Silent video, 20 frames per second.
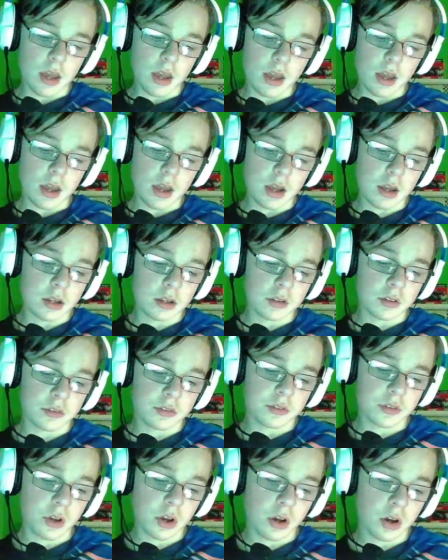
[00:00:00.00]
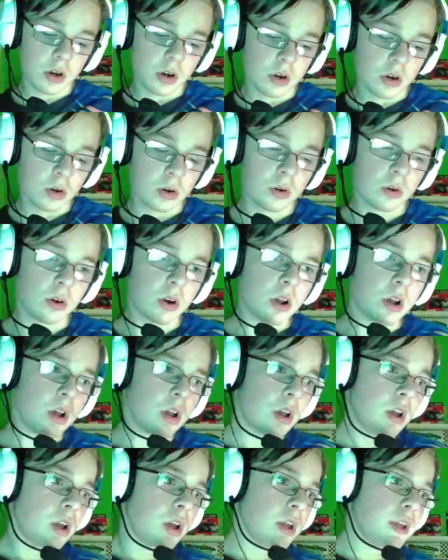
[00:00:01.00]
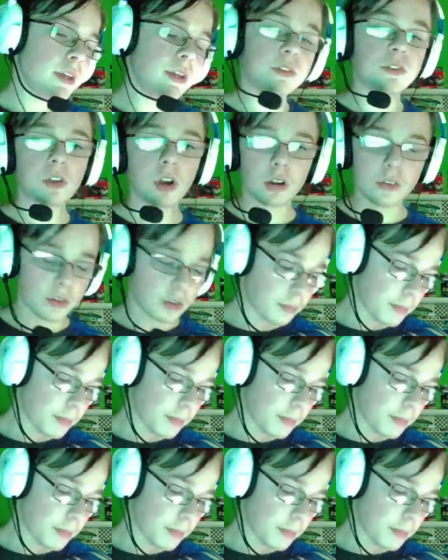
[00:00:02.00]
And so he starts in the